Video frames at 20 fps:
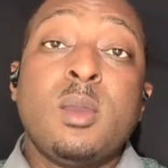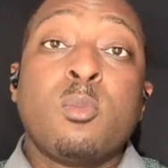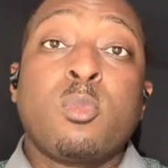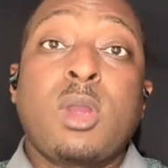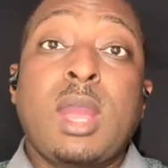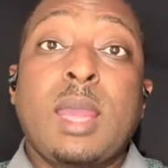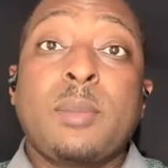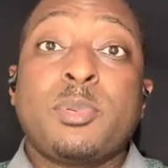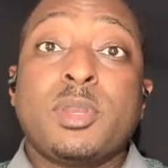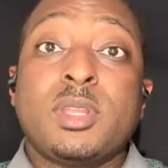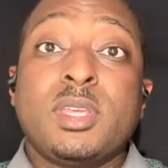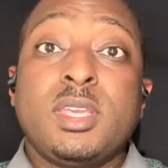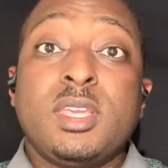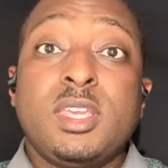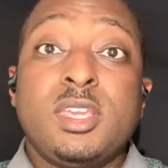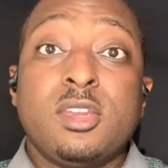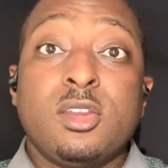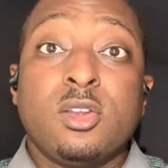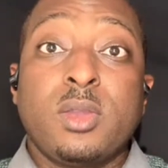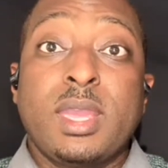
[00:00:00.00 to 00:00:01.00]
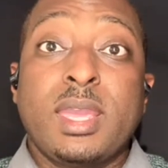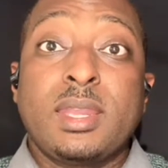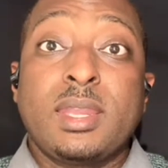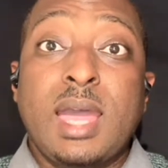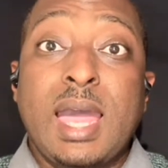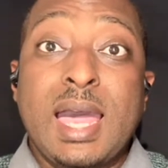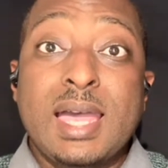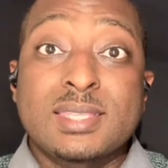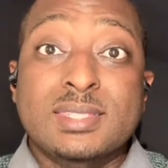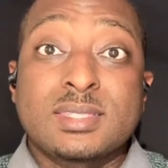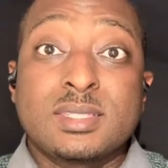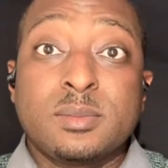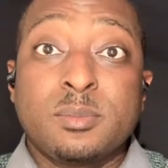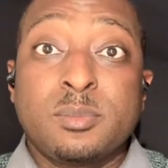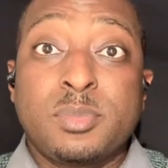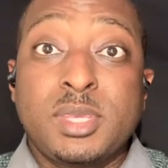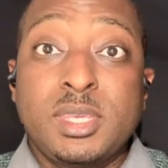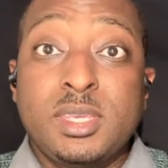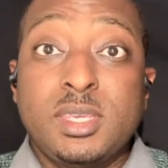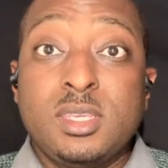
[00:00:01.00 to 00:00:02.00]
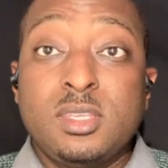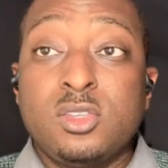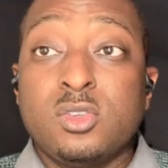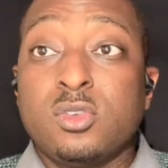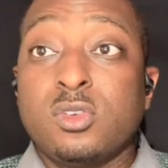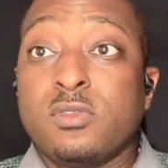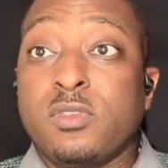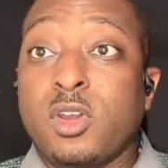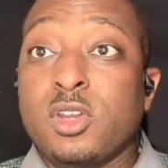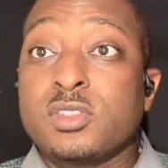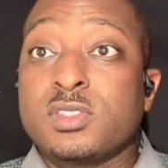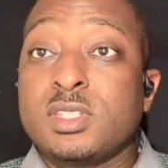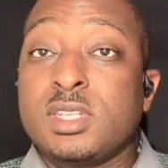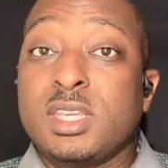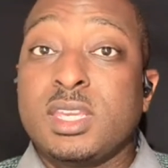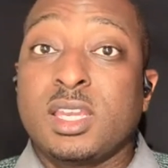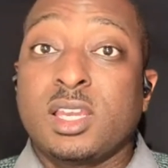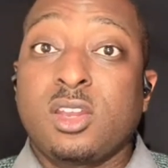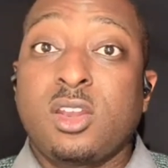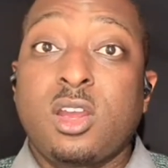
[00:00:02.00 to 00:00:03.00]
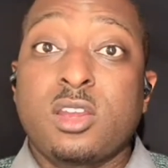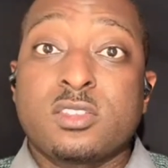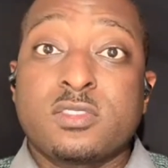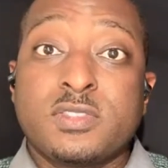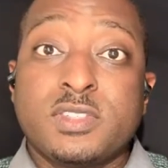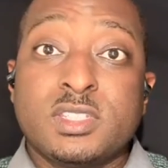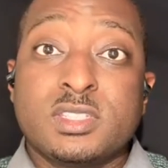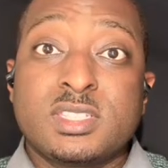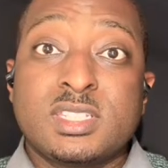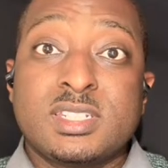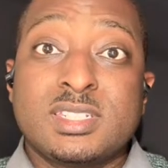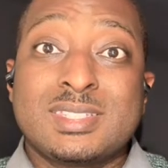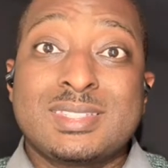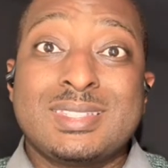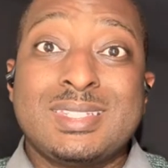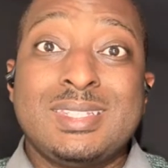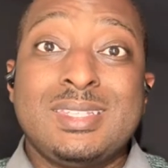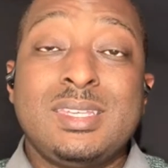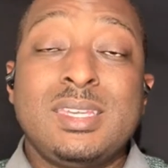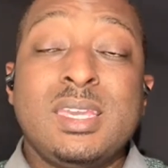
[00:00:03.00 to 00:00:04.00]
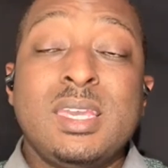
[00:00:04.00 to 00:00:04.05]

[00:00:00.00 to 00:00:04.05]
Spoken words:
property here at Austin P University in Clarksville, Tennessee.